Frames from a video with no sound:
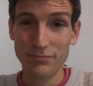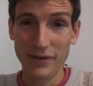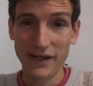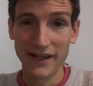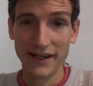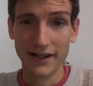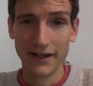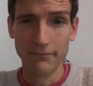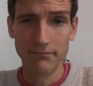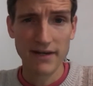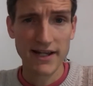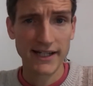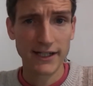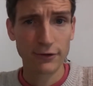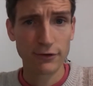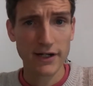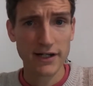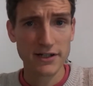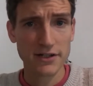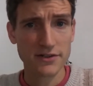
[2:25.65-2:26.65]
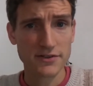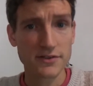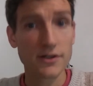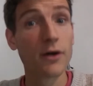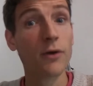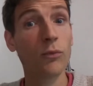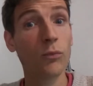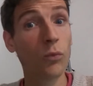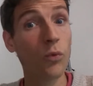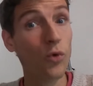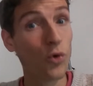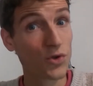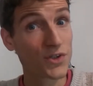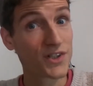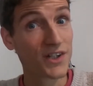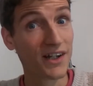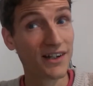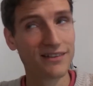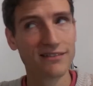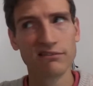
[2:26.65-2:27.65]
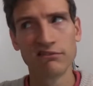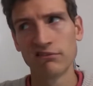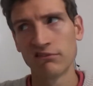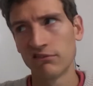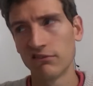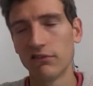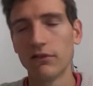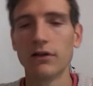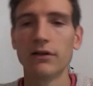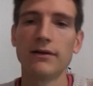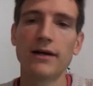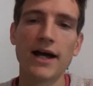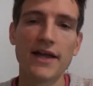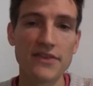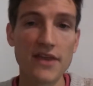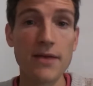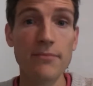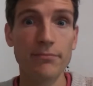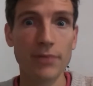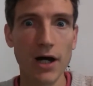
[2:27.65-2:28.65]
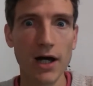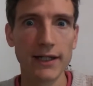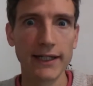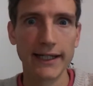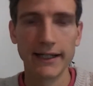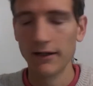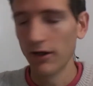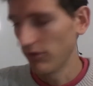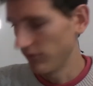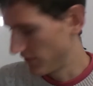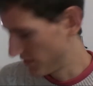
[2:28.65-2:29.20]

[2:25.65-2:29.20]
beer. Main ingredient, water. And then barley,